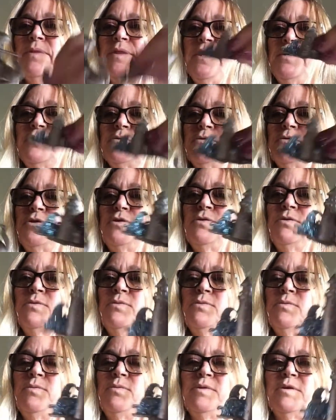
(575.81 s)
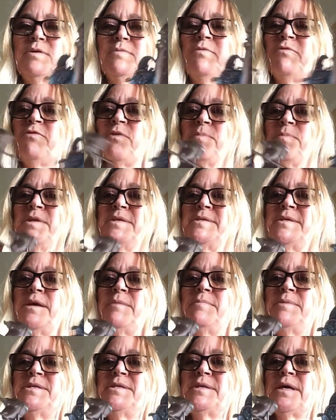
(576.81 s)
they're from the
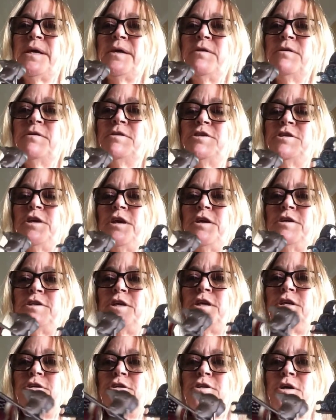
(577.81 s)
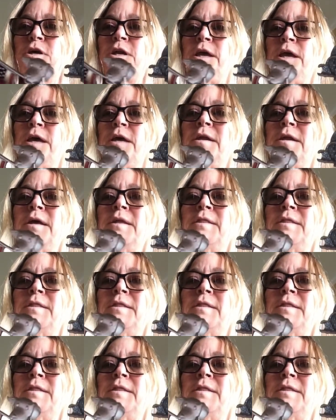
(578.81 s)
same designer, J.J. Jonette.